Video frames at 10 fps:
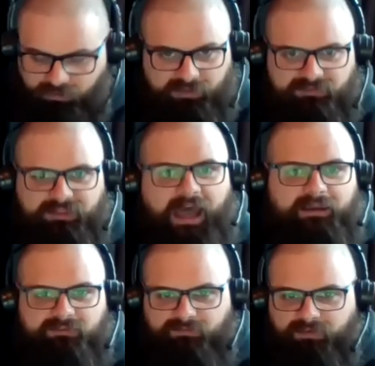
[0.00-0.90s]
a stock.
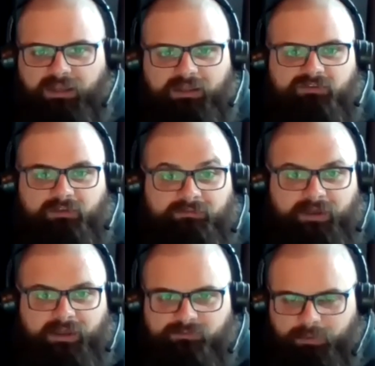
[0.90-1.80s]
It's financial
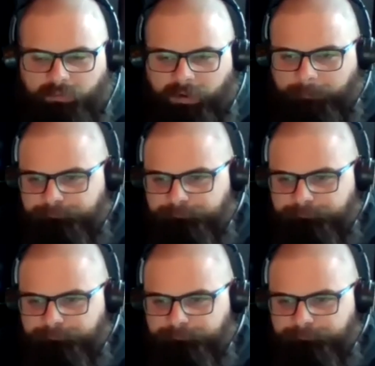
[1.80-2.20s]
investment, right?